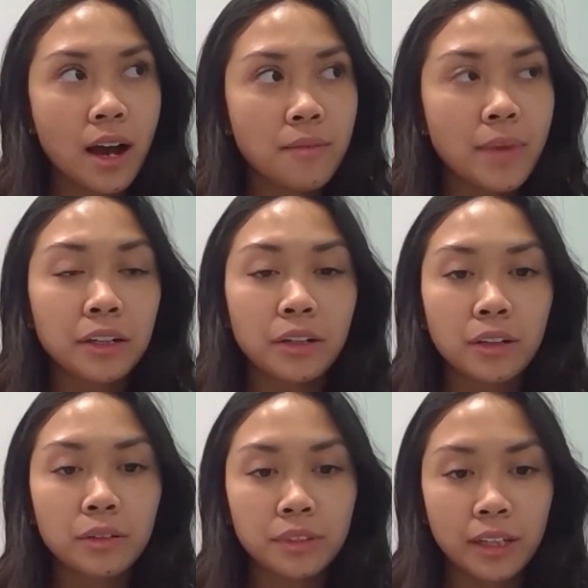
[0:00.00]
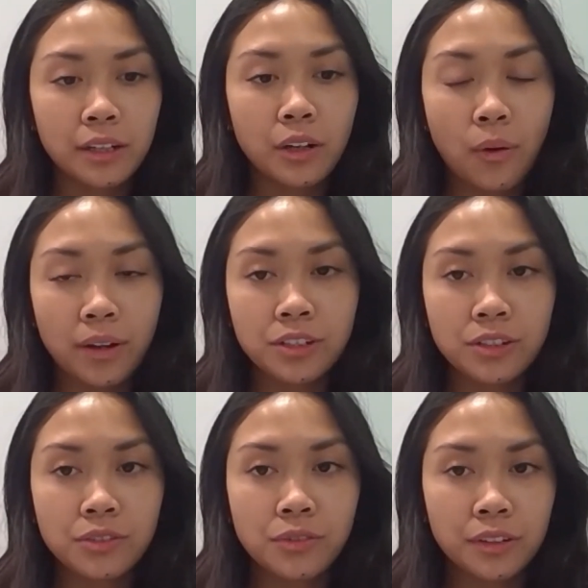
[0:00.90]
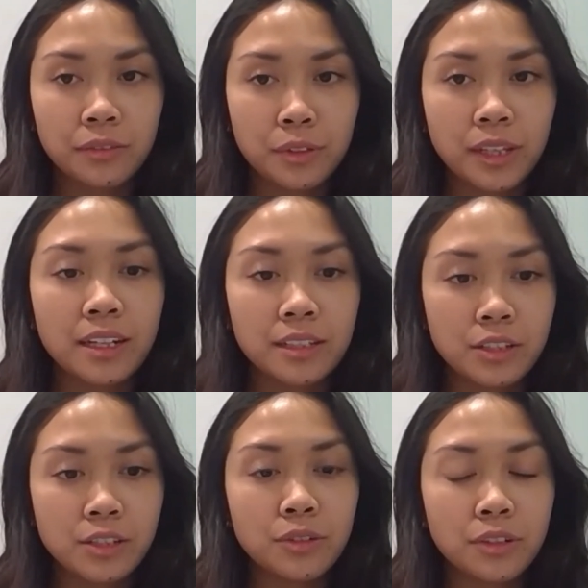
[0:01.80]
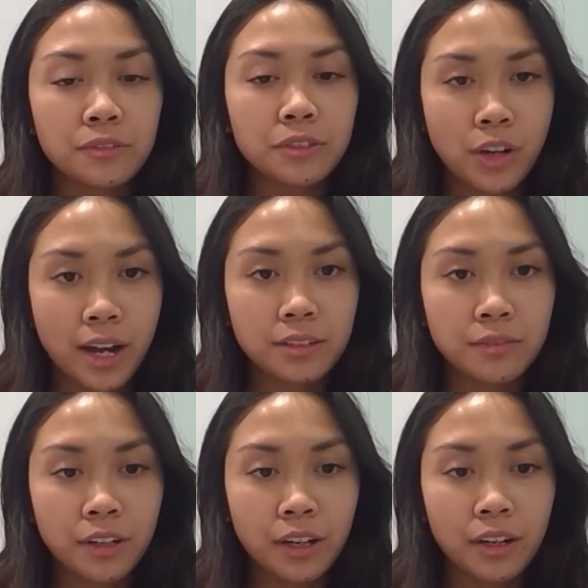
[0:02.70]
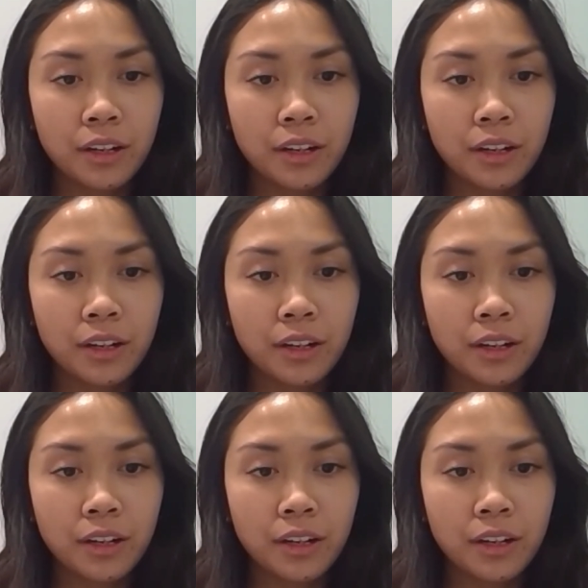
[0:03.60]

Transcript: medical related questions related to your transfer.